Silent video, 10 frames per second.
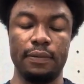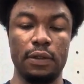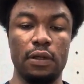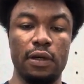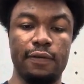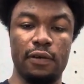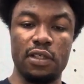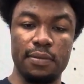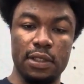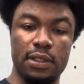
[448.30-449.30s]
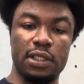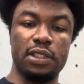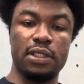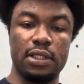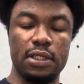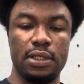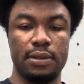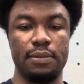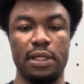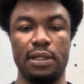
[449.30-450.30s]
law enforcement agencies
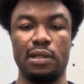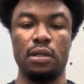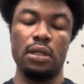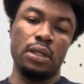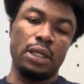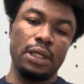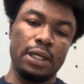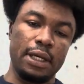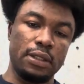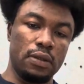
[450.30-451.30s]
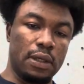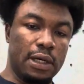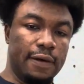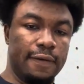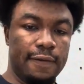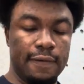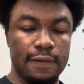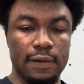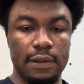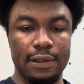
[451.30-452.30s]
may like to have
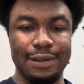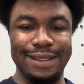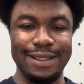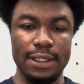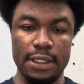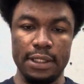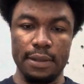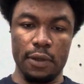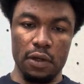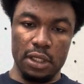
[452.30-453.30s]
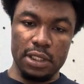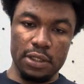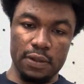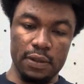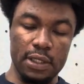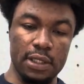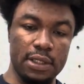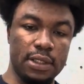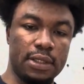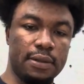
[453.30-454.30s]
this system connected to their
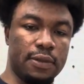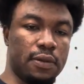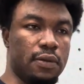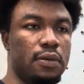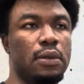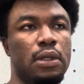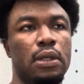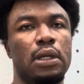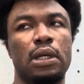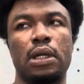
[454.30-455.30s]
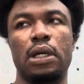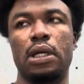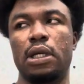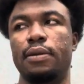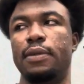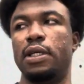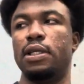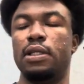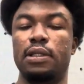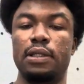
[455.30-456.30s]
system. So I
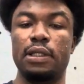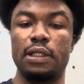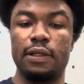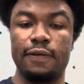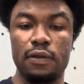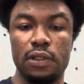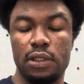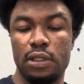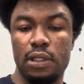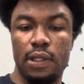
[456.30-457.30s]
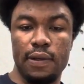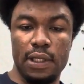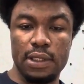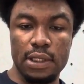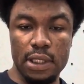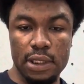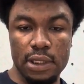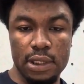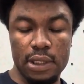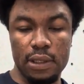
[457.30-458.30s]
may in the future create
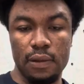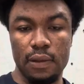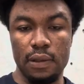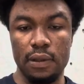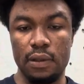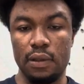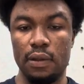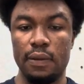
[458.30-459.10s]
such a